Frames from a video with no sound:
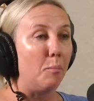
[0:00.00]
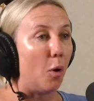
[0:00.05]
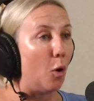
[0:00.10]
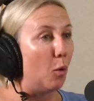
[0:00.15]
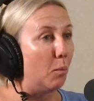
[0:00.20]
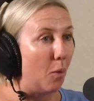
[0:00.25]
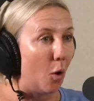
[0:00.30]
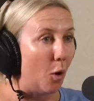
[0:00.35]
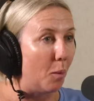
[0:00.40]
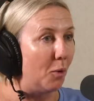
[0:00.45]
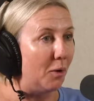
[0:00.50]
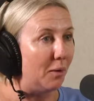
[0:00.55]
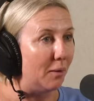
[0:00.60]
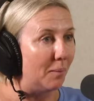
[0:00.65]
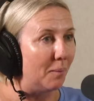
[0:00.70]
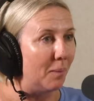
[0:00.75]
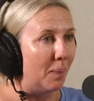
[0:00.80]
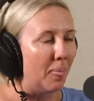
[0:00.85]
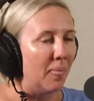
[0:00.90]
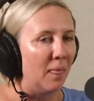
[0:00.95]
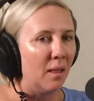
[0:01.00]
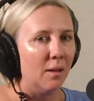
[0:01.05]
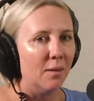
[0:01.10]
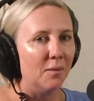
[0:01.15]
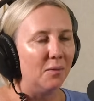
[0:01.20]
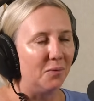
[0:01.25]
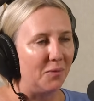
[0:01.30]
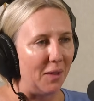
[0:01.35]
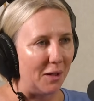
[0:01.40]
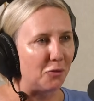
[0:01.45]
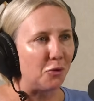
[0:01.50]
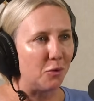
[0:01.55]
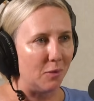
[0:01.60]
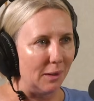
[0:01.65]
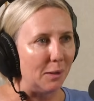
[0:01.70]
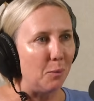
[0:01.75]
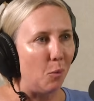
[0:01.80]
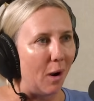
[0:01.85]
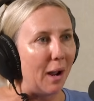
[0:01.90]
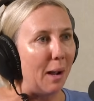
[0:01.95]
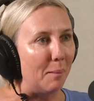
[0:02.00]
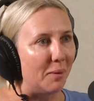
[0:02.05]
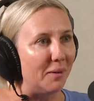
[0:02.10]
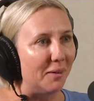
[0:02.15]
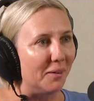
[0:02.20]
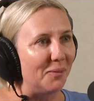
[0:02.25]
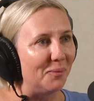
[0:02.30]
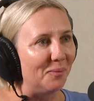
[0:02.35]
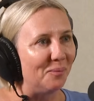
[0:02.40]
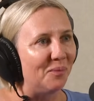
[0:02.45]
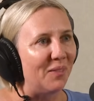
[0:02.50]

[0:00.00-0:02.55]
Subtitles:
bulb moment. That's really what happened.